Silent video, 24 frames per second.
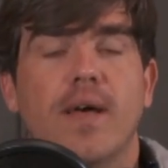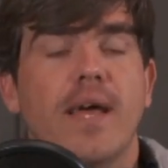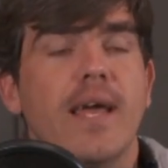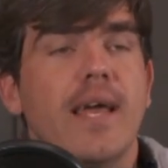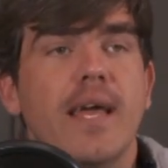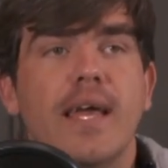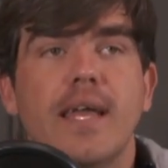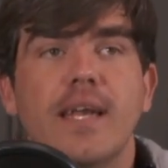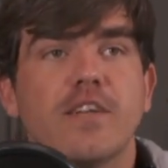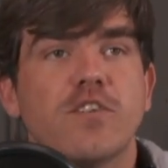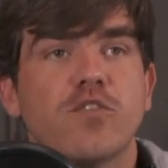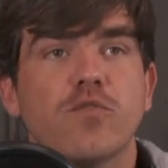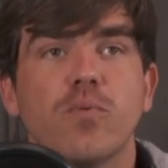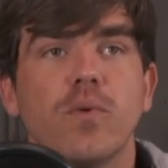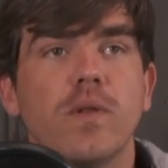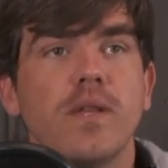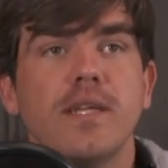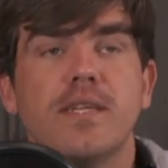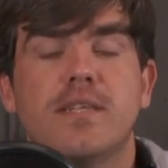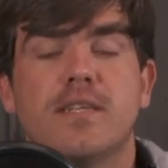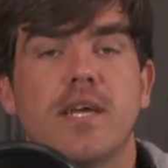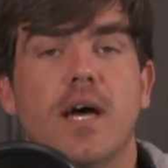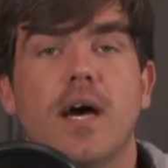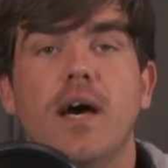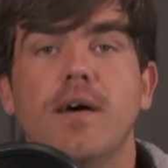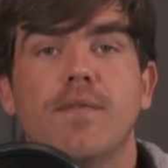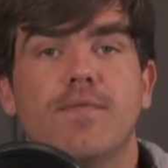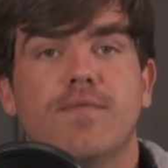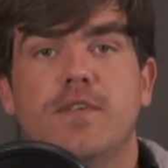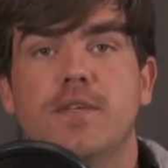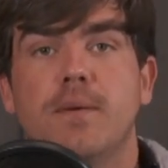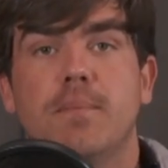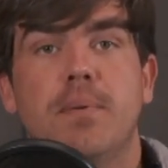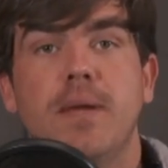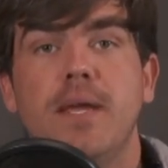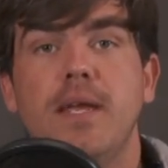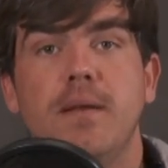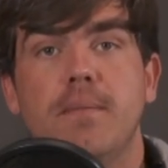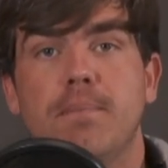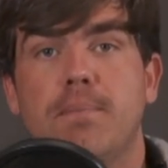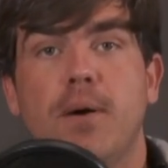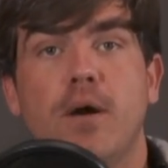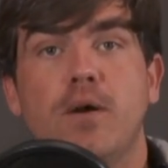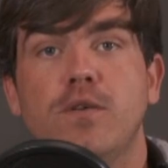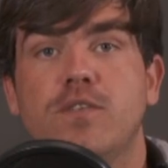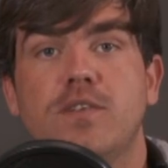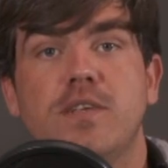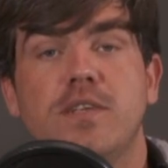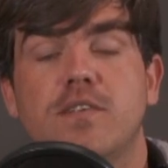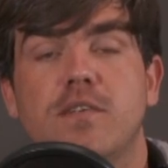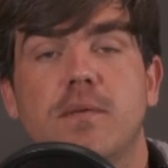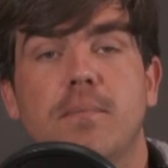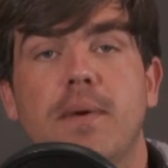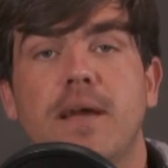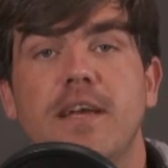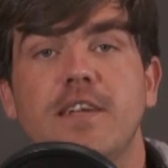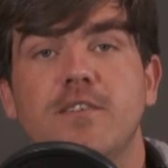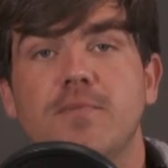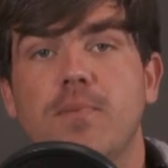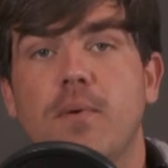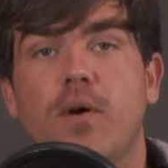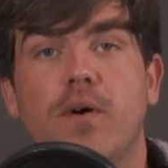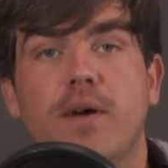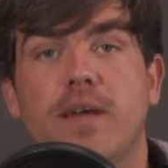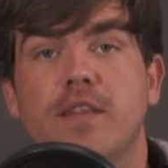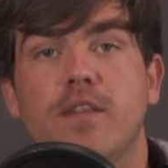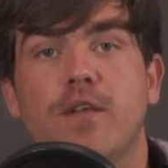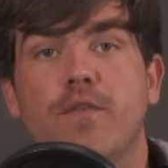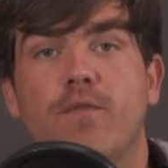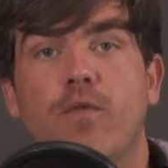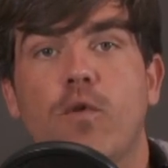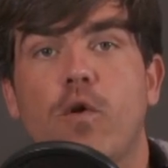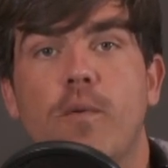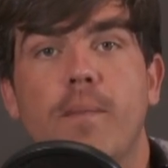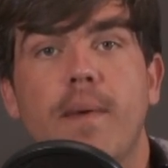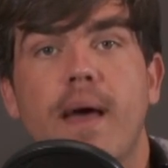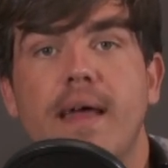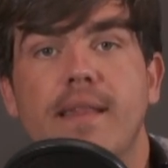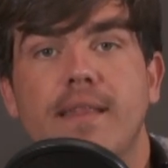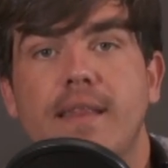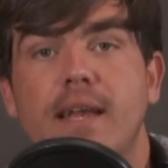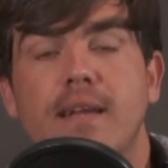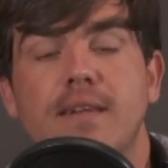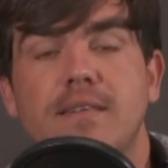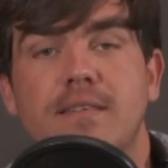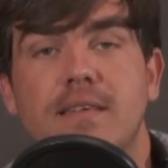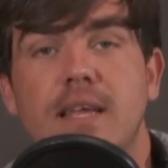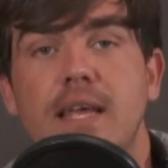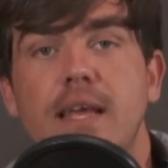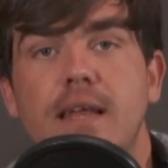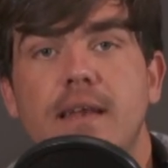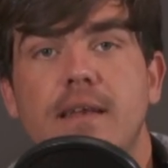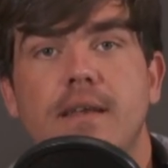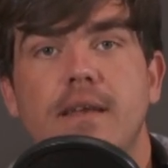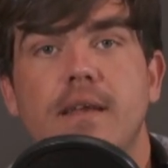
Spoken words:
And it's really tough to beat postseason baseball in the format that it's in.